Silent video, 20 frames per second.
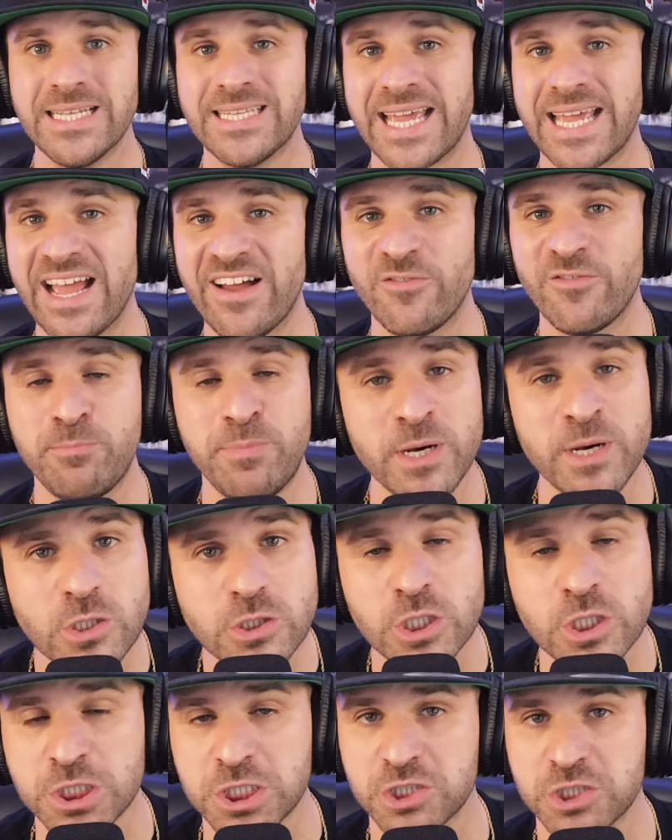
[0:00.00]
They have
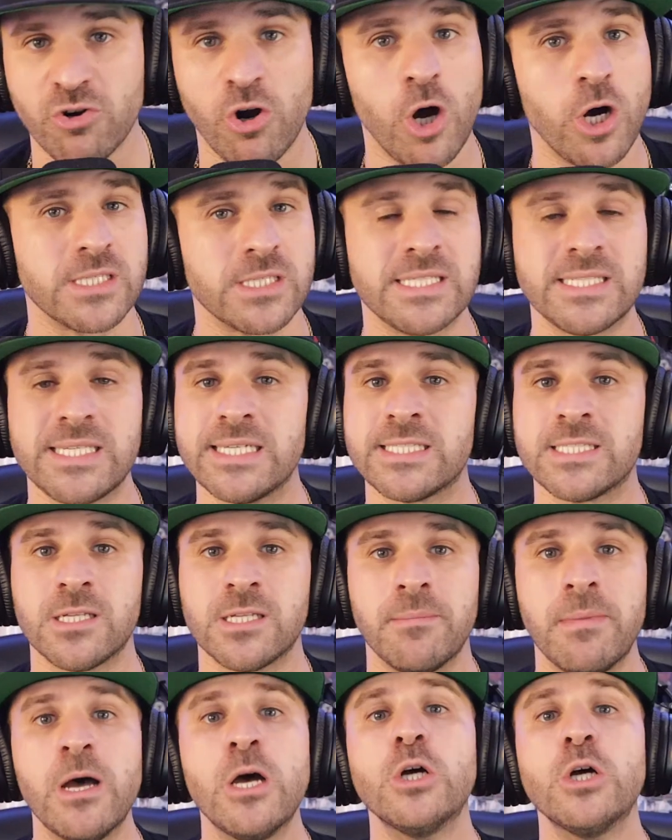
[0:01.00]
built a strong
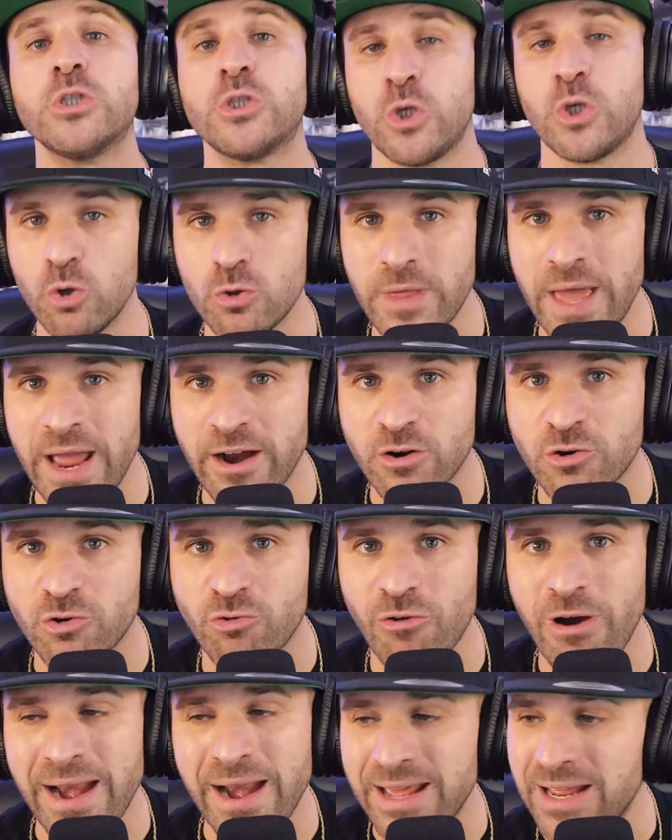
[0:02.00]
system. To their
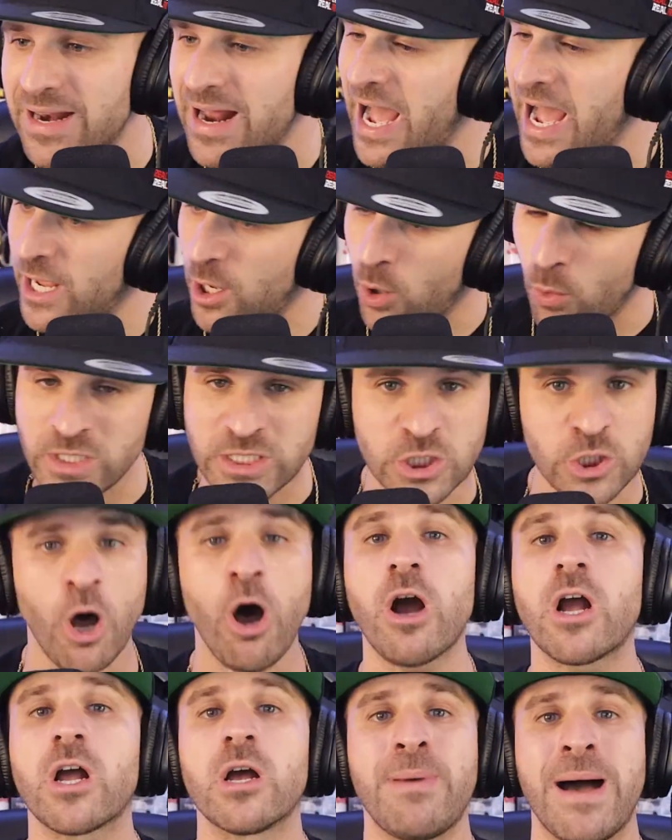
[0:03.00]
credit, I always
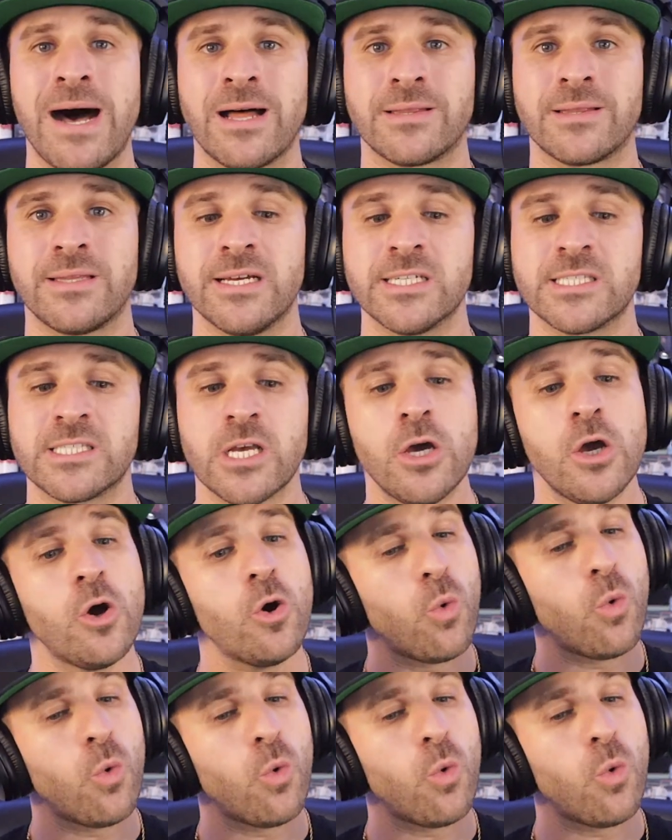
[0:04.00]
talk about this.